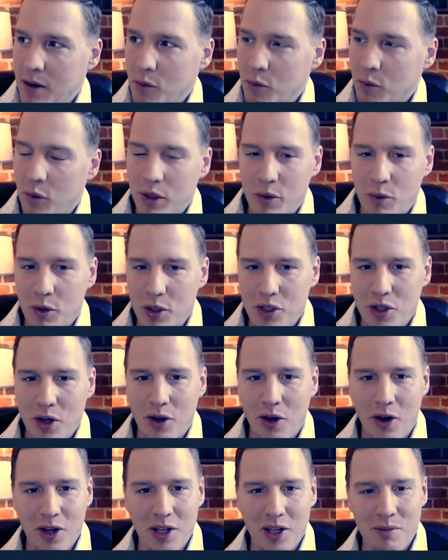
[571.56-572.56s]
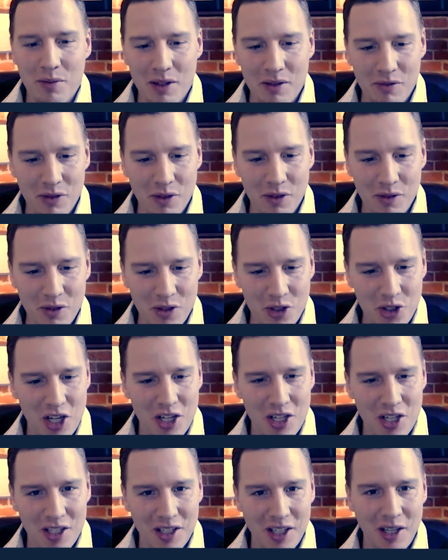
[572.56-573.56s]
What's our argument for
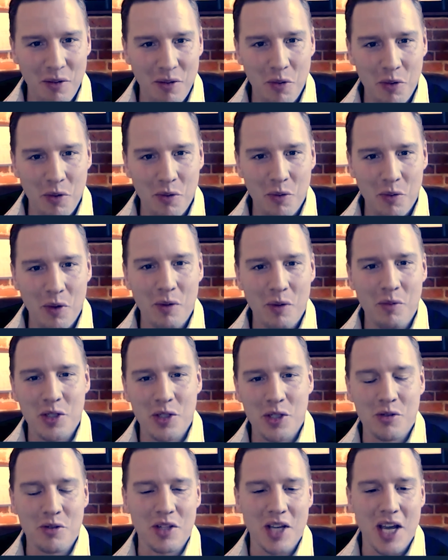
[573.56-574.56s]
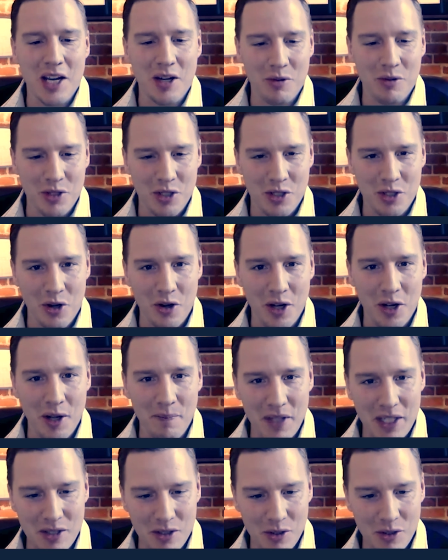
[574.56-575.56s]
Virginia? What would you say to a startup
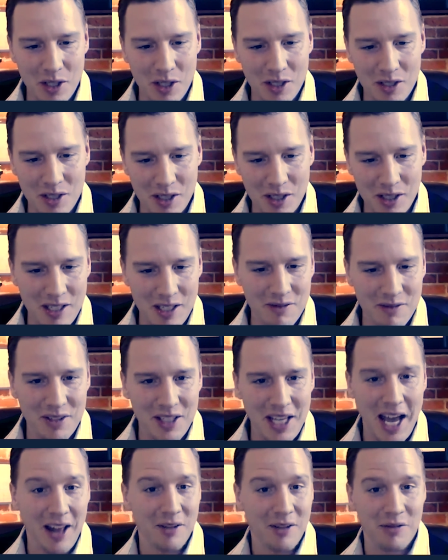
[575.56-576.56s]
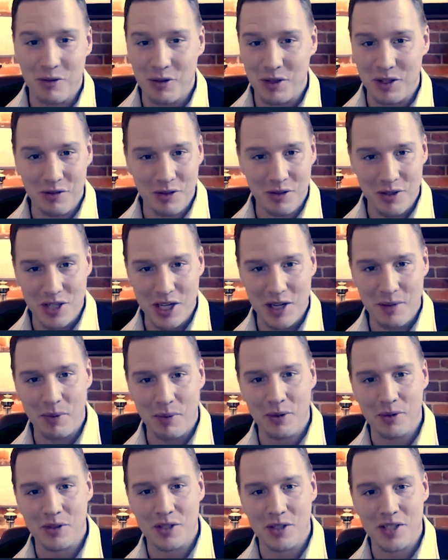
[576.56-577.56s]
that's looking to leave California, for
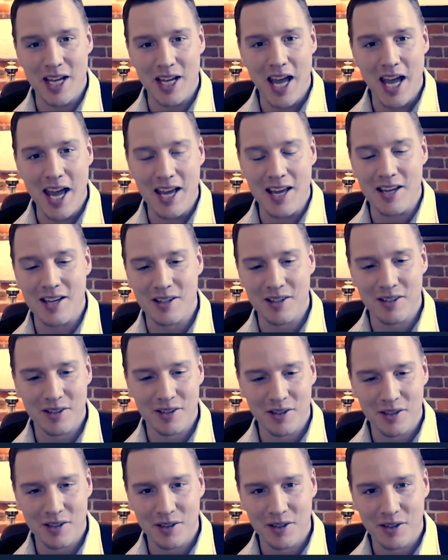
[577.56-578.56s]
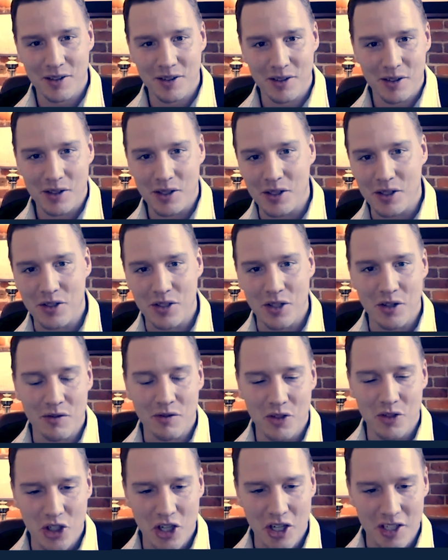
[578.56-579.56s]
example, to say, hey, consider
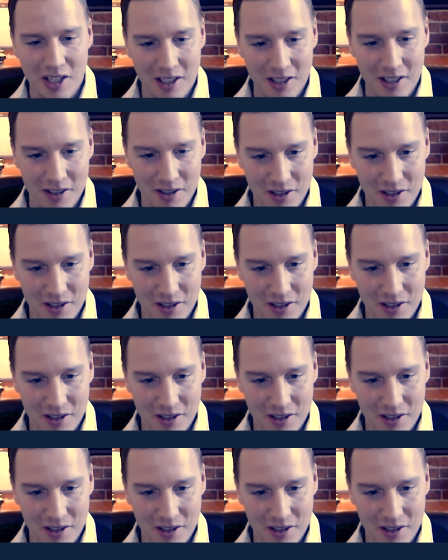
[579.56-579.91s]
Virginia?